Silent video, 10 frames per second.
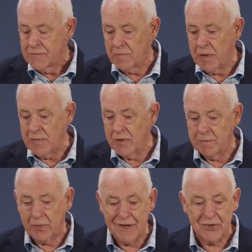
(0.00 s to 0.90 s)
the people who
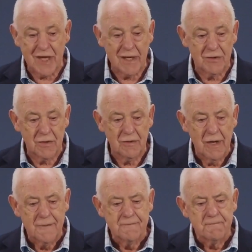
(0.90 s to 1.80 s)
pressed in to
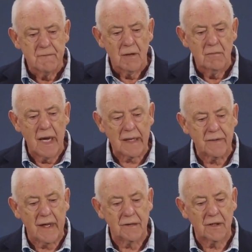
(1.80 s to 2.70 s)
make
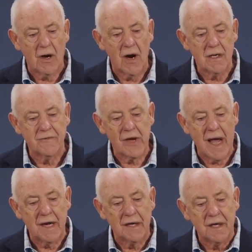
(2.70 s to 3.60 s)
that the kind of
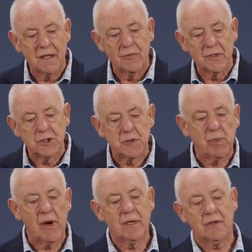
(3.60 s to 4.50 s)
reality that would
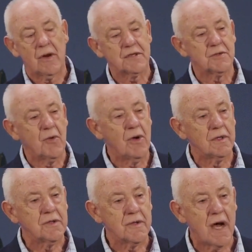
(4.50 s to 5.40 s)
spread across the
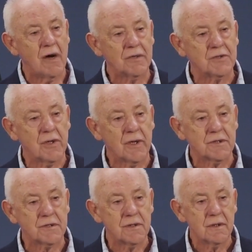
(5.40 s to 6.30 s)
world to the whole
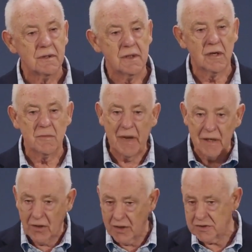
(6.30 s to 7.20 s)
church. You know, the
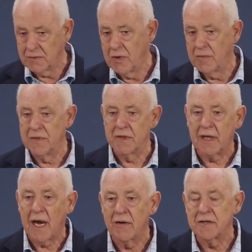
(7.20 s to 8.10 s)
Pentecostal movement, the
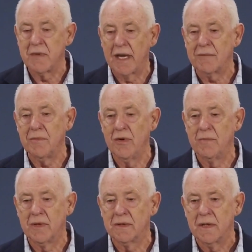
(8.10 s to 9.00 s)
charismatic
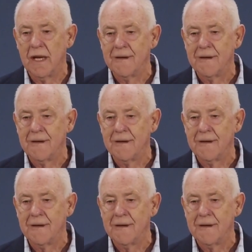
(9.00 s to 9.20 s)
movement.